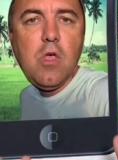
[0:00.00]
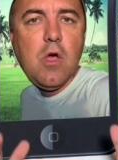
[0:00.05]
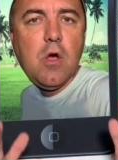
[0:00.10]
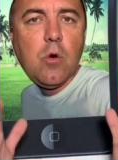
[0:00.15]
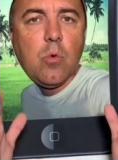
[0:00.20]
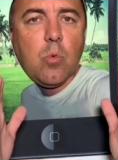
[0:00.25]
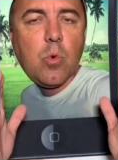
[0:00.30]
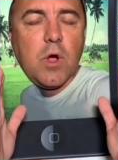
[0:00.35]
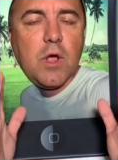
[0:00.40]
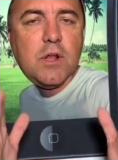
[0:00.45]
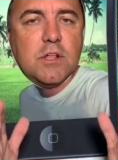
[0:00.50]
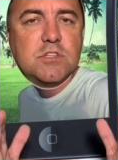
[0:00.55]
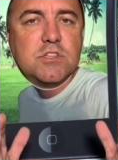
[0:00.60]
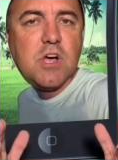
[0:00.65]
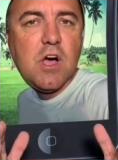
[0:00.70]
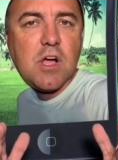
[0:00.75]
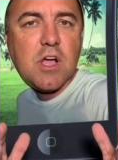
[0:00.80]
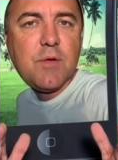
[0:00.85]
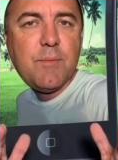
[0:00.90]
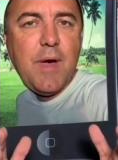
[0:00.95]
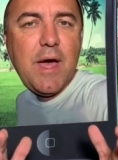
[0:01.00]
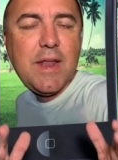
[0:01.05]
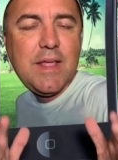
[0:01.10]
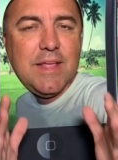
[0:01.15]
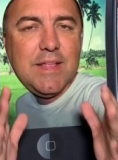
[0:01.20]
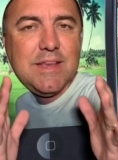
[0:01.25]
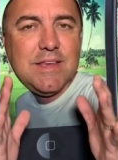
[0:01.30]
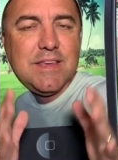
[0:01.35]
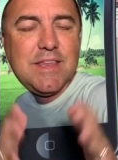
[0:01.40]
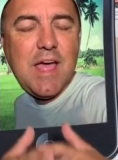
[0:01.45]
we're going to talk about it
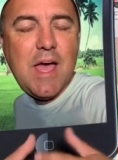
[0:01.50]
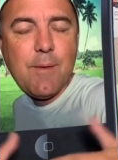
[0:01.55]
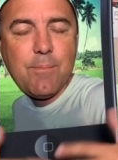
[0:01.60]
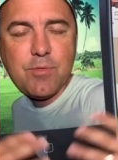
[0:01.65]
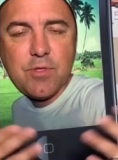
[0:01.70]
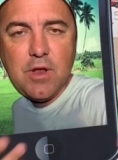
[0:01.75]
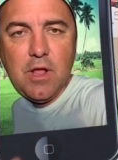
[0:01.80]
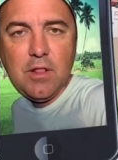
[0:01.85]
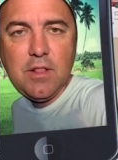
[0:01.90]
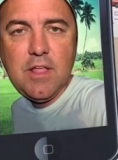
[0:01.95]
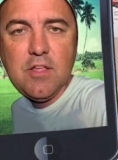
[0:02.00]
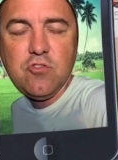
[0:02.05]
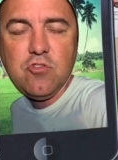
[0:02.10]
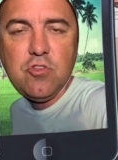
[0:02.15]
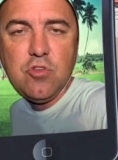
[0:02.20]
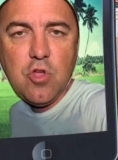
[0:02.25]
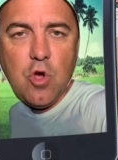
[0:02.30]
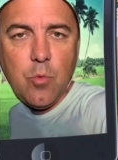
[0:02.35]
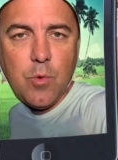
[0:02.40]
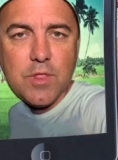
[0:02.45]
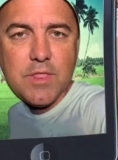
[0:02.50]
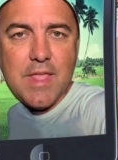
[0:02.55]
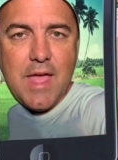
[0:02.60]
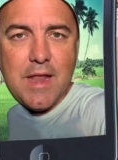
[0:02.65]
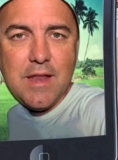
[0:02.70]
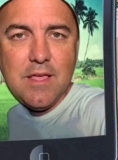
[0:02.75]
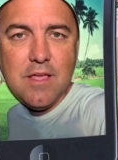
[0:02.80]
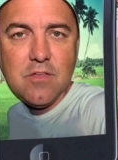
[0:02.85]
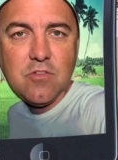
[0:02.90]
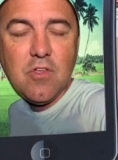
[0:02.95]
in depth and I'll let you know what that
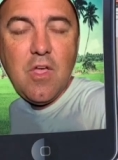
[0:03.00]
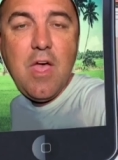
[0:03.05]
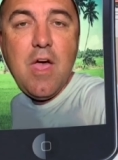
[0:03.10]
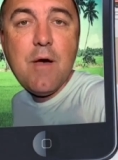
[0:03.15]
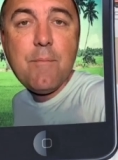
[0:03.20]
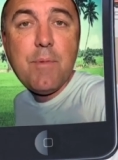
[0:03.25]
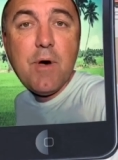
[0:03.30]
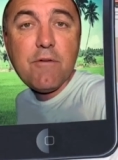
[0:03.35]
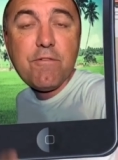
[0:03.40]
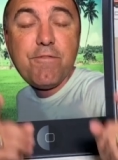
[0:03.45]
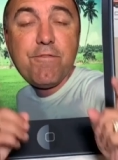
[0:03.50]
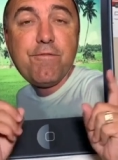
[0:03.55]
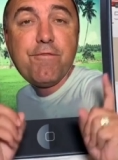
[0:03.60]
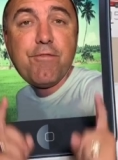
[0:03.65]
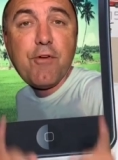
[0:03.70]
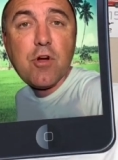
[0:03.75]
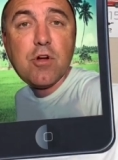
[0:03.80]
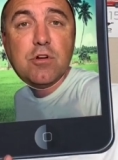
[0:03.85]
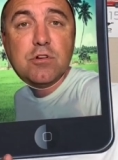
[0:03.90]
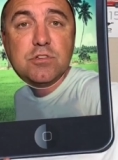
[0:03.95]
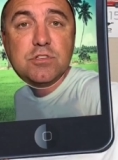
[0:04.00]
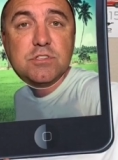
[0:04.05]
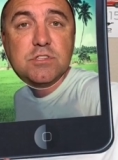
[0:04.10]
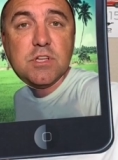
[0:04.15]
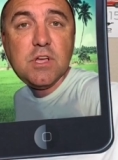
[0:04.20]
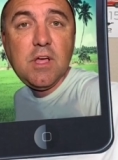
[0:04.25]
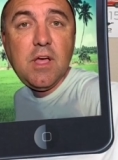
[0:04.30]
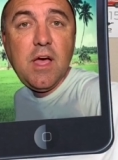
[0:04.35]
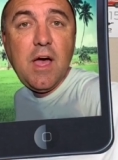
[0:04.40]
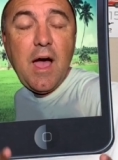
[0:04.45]
is. But first,
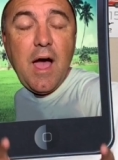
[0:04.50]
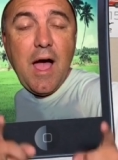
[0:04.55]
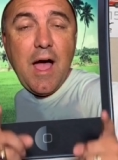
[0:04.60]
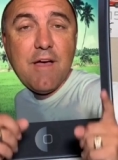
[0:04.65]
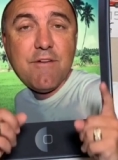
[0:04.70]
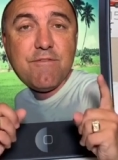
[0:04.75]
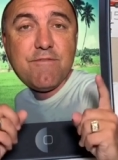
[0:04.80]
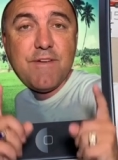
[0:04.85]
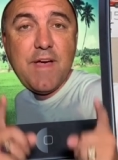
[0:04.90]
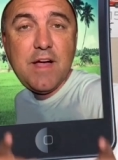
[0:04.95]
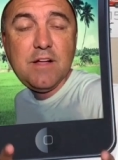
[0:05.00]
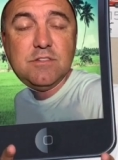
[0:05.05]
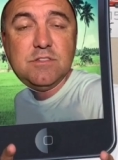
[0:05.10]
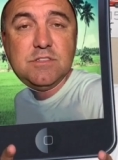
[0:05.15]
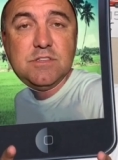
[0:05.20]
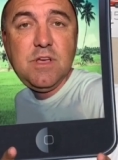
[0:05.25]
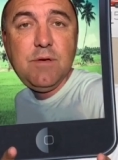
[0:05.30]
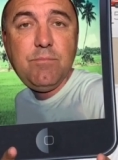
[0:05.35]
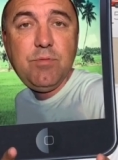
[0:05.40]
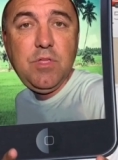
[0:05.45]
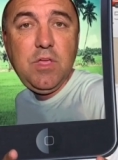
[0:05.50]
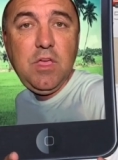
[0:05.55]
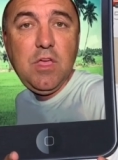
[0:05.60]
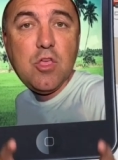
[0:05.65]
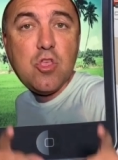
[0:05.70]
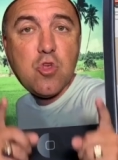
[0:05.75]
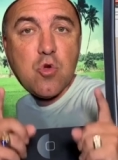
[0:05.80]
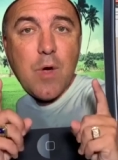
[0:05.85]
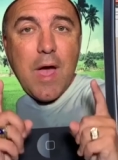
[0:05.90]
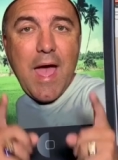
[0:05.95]
I found something
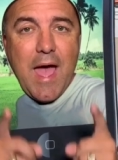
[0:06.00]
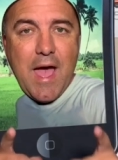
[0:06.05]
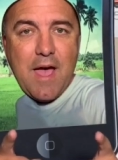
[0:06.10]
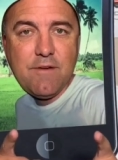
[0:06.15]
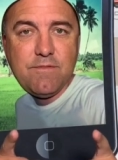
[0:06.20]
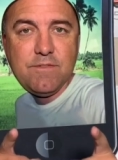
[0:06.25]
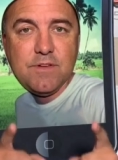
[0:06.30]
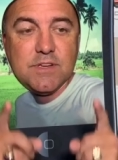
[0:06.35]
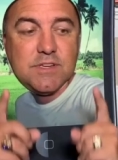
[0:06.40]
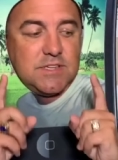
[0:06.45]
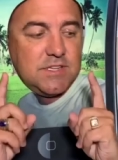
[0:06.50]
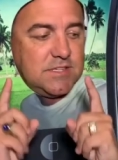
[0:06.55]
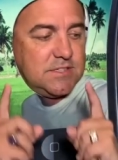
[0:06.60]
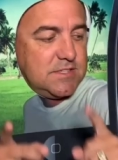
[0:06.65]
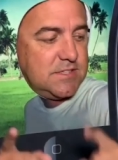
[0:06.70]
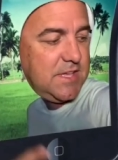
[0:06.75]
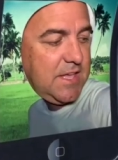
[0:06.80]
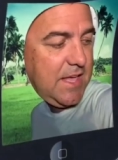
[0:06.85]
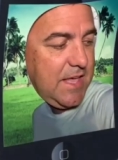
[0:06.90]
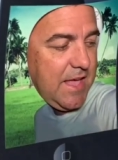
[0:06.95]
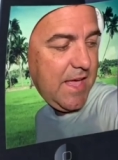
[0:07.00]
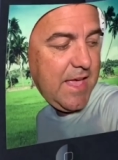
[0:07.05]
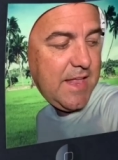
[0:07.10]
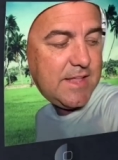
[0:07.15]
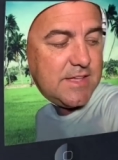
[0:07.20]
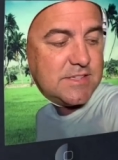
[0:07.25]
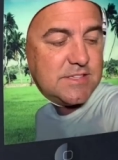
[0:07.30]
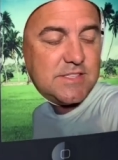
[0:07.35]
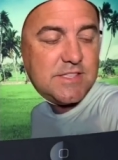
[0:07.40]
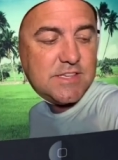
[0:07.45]
you have to see. It
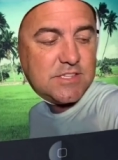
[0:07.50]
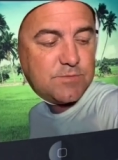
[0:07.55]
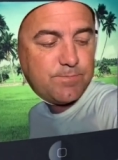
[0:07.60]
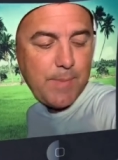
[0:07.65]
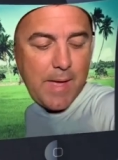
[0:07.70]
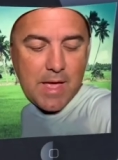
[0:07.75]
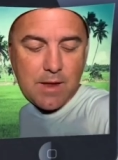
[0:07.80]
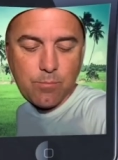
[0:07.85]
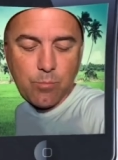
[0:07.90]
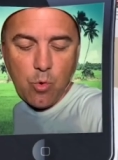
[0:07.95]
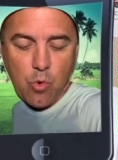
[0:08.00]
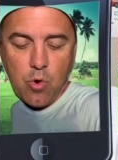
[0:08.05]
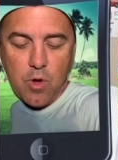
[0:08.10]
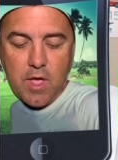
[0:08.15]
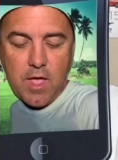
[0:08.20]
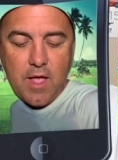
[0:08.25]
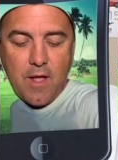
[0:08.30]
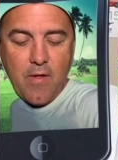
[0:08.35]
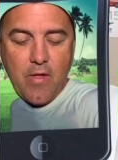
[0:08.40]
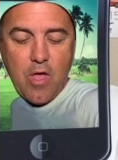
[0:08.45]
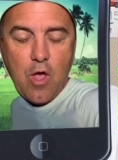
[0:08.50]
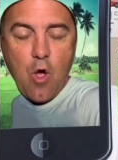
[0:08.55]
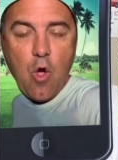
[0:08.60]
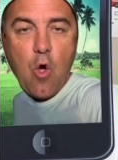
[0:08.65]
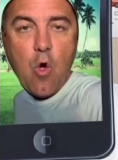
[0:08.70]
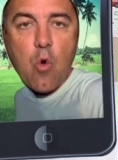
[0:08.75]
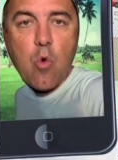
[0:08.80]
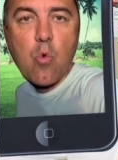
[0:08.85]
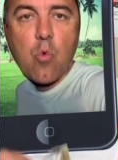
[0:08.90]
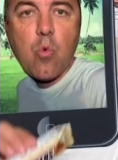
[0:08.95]
is this bad boy
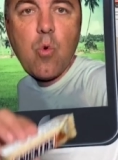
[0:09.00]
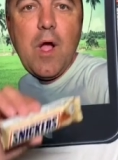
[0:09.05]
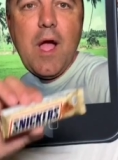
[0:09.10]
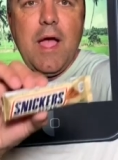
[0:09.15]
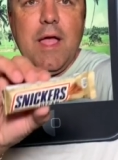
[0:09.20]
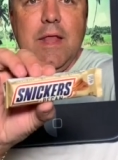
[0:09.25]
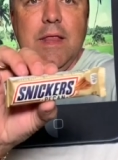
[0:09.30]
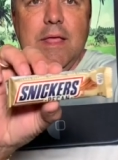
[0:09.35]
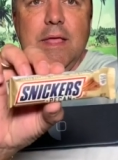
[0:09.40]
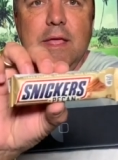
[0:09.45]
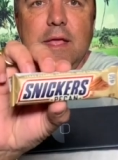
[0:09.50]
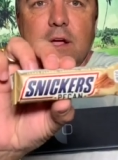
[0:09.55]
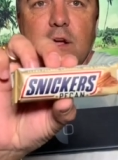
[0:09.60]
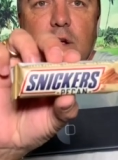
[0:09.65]
right here.